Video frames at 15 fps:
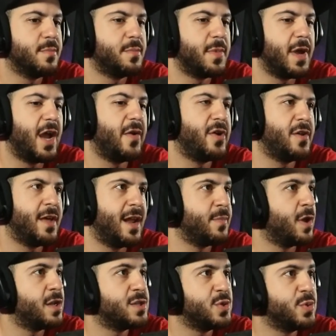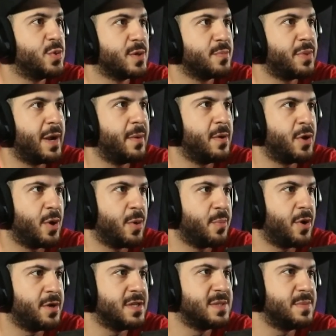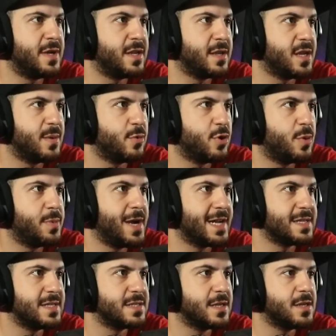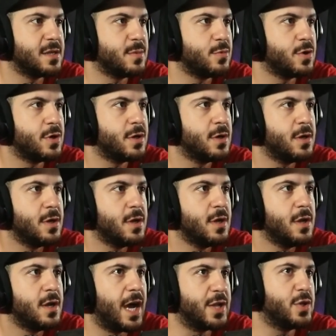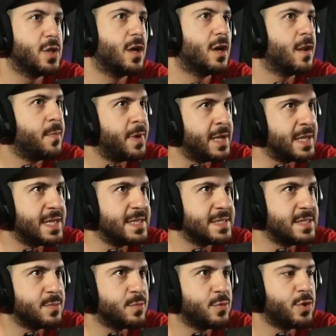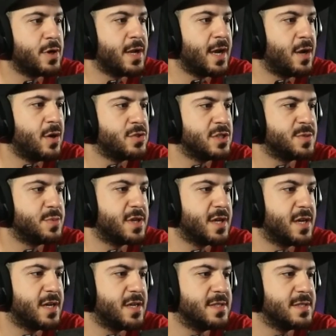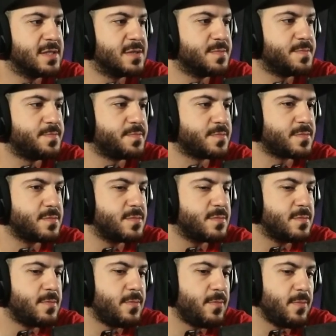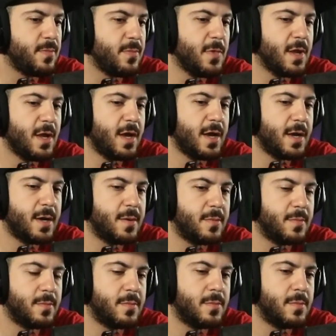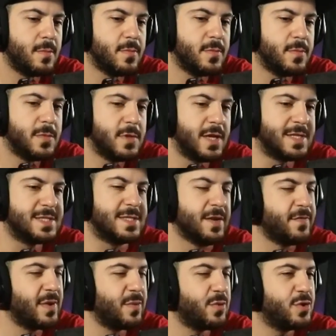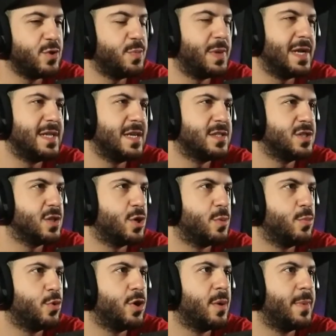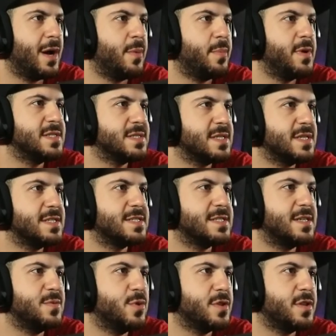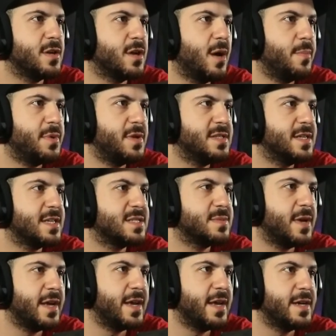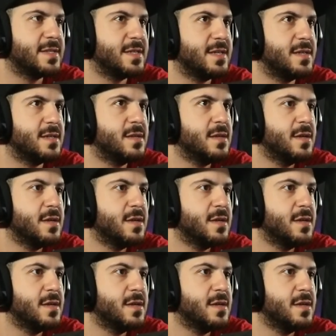area that I'm not doing or no participating anymore, practicing it anymore. I do a lot of pen testing more now, just because um, it's different when you do pen tests. You learn more about business and what the companies expect and